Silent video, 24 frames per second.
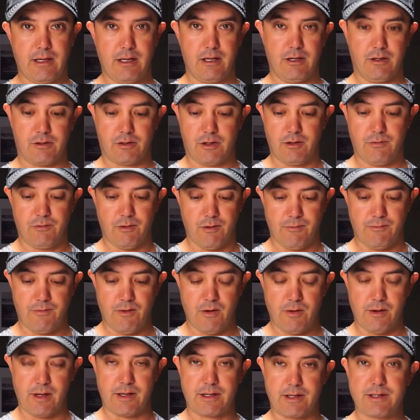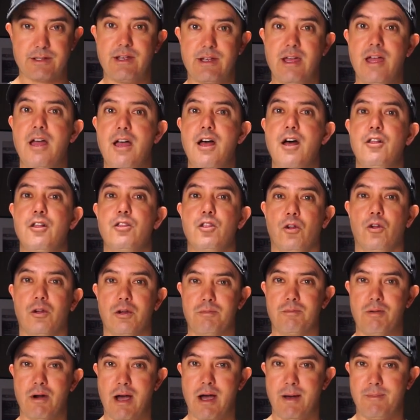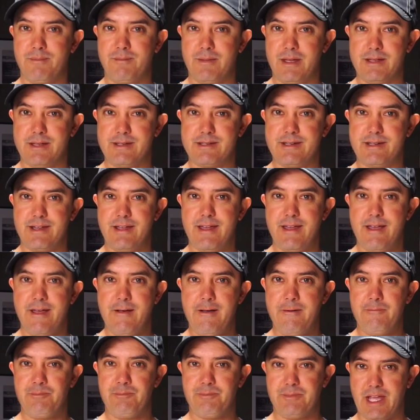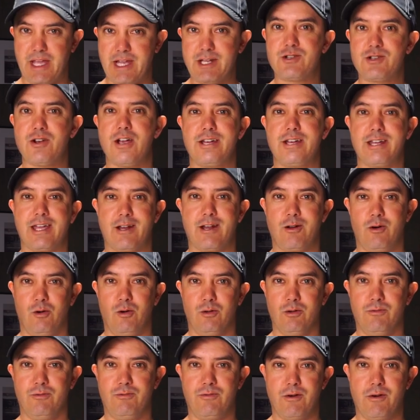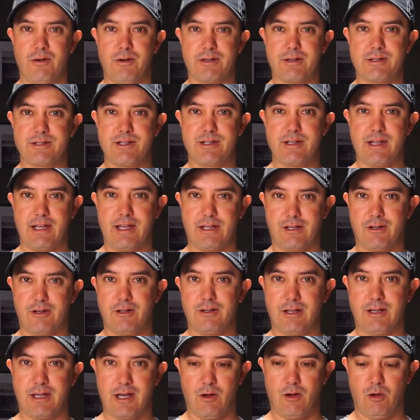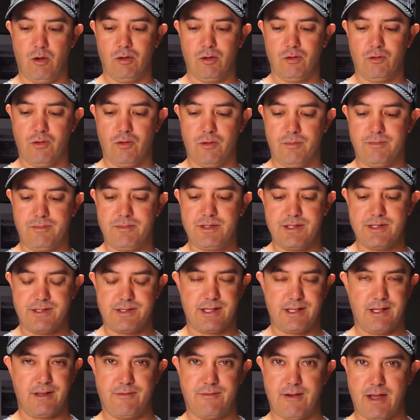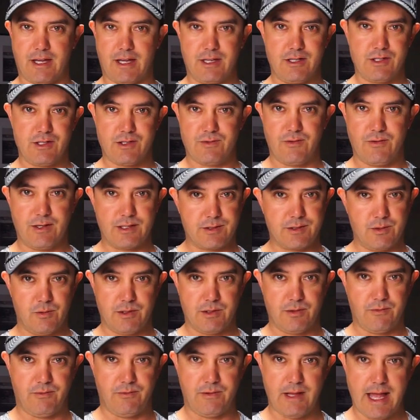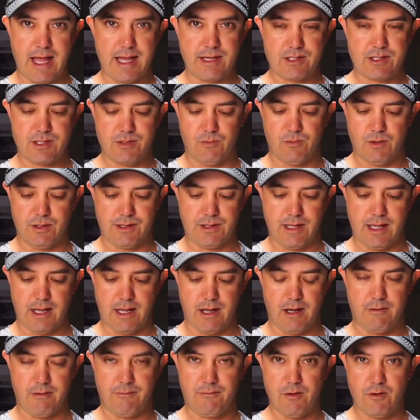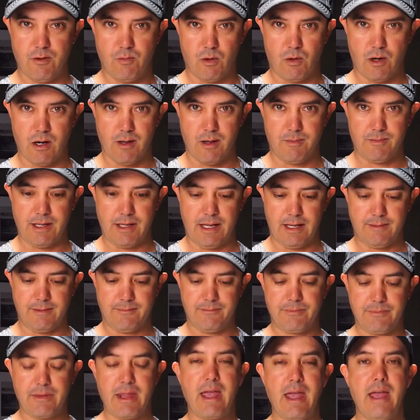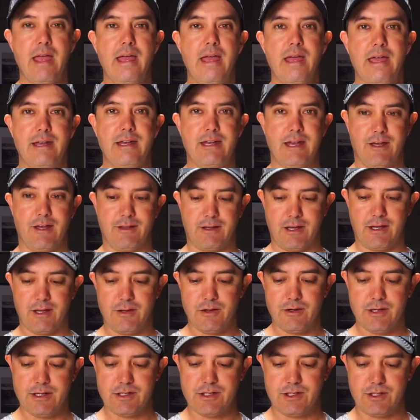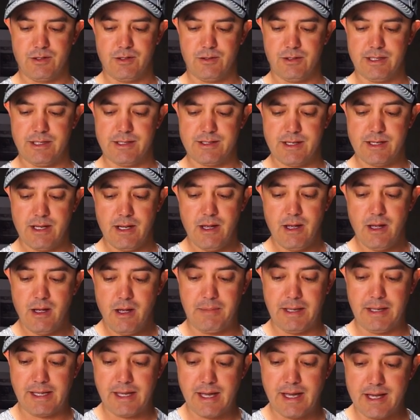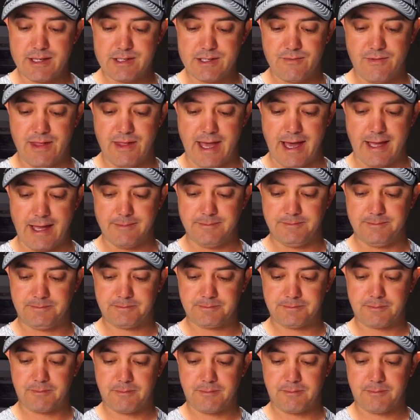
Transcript: you know, good for Phottix. The only problem is they tried to get a hold of Phottix and couldn't get a hold of them to see if I could just fix it with a flash with a uh, firmware update. Now the other issue is because of that,